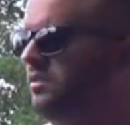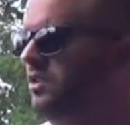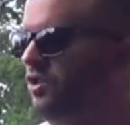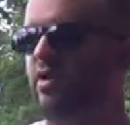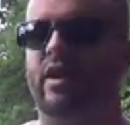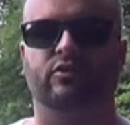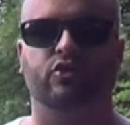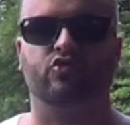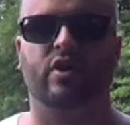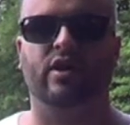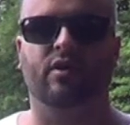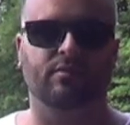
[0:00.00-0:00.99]
the ground will
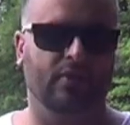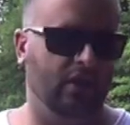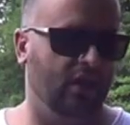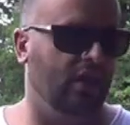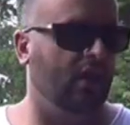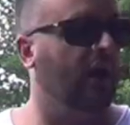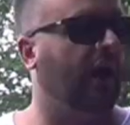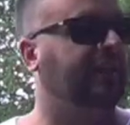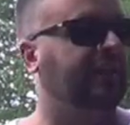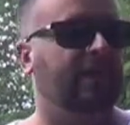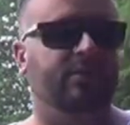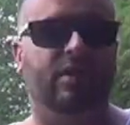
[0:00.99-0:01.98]
dry up. I
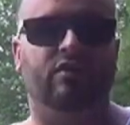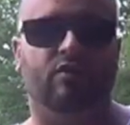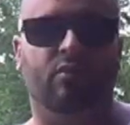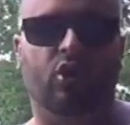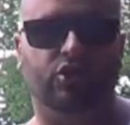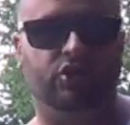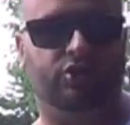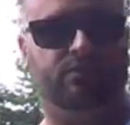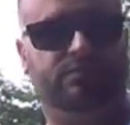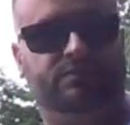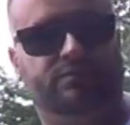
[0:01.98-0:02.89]
came here in March